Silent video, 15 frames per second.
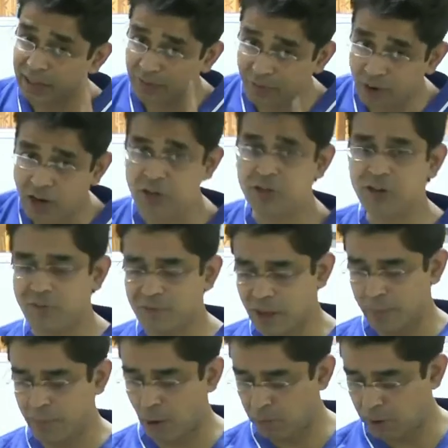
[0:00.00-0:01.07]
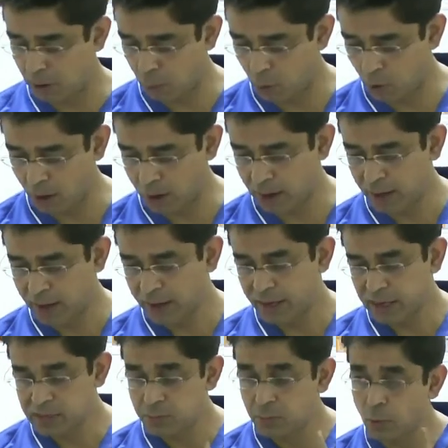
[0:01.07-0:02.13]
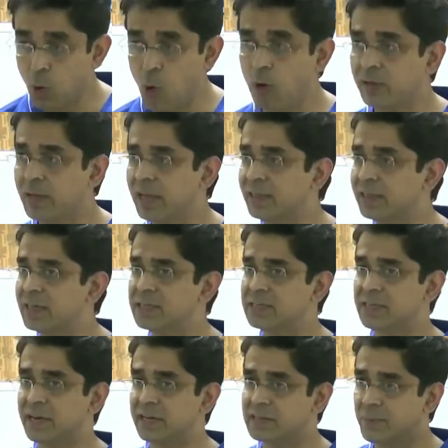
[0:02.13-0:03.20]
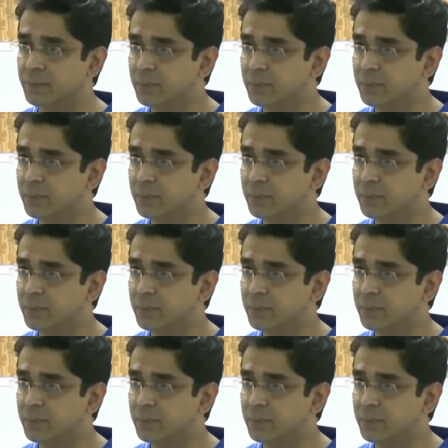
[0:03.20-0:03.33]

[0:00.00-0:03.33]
the function of the abdominal wall is more than this. There is